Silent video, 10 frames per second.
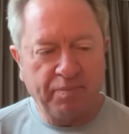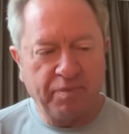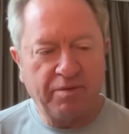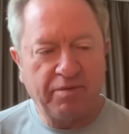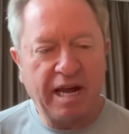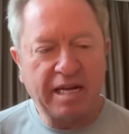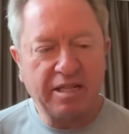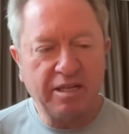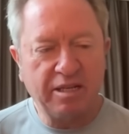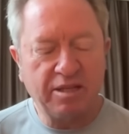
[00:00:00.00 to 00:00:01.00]
the
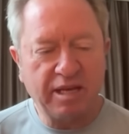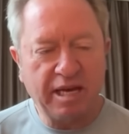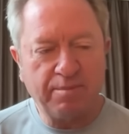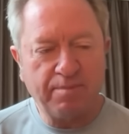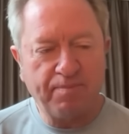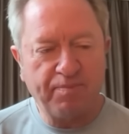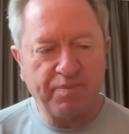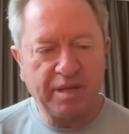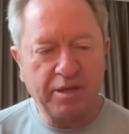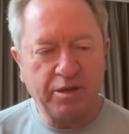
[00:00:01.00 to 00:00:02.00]
fact is that
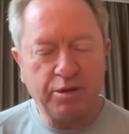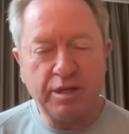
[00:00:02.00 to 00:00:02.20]
you